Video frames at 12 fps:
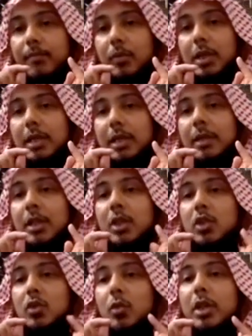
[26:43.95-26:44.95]
Okay?
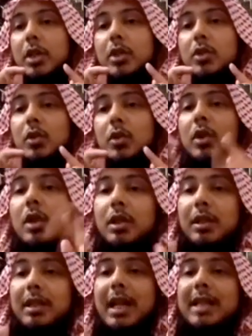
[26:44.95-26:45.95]
So what you do,
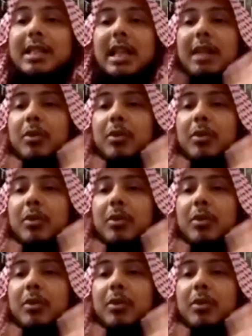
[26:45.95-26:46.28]
that time